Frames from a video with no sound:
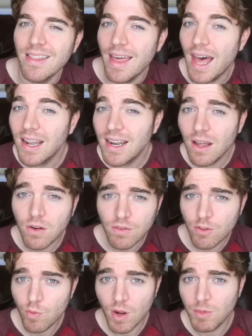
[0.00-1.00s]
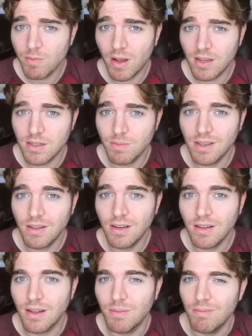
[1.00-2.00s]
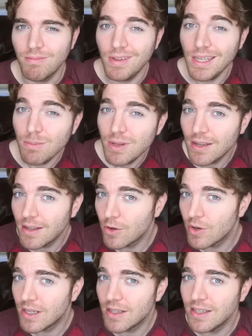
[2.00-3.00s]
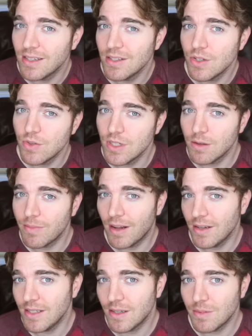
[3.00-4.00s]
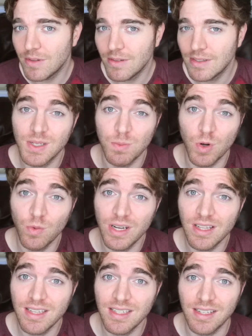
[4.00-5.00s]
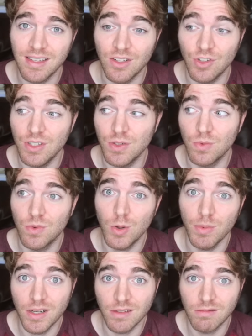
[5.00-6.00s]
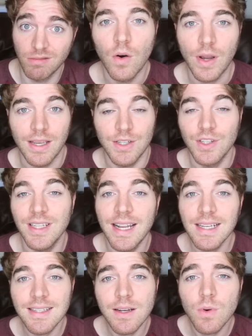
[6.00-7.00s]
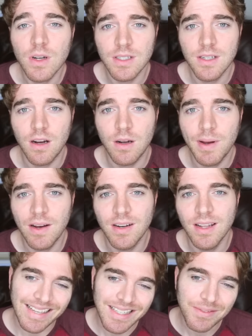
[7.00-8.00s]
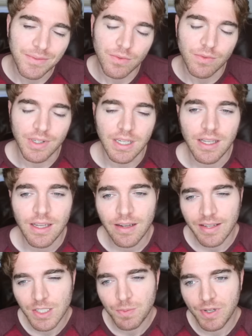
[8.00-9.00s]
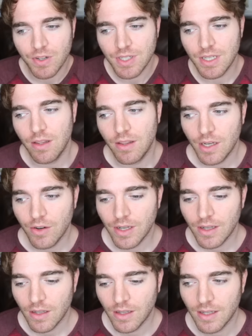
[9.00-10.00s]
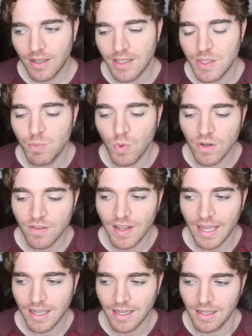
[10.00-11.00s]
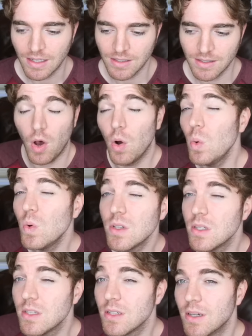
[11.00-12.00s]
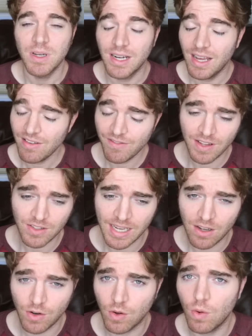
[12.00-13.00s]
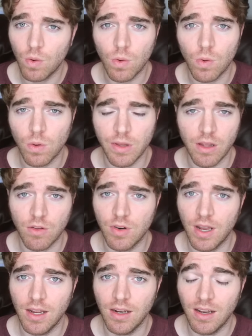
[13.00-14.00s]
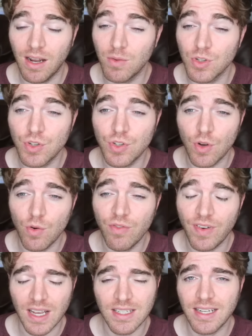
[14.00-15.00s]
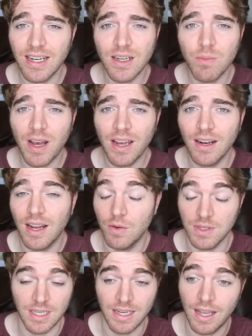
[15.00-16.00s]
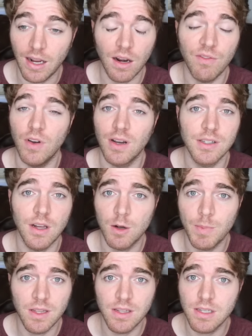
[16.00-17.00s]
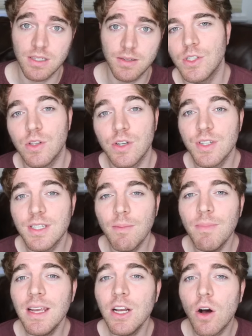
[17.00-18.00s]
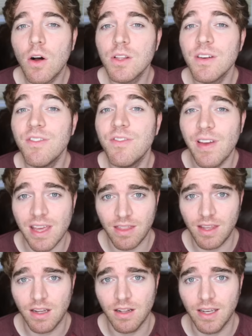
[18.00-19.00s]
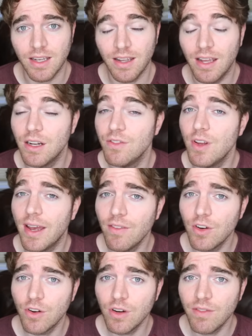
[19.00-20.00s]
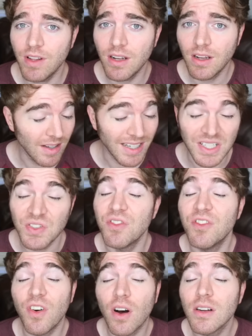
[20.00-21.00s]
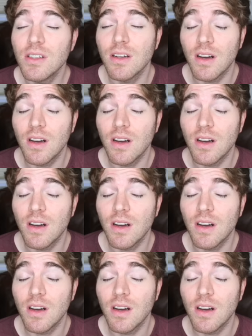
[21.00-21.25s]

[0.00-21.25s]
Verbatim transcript: that out of the realm of possibility that maybe Hillary Clinton is using a body double. It's more realistic than she's a robot. Okay, so the next thing we're gonna talk about isn't really a conspiracy theory. It's more of like a hoax, but I fell down a hole the other night and I was so fascinated by it. I was like, I gotta fucking talk about this. So there's something called faith healing. And if you haven't heard of it, it is fucked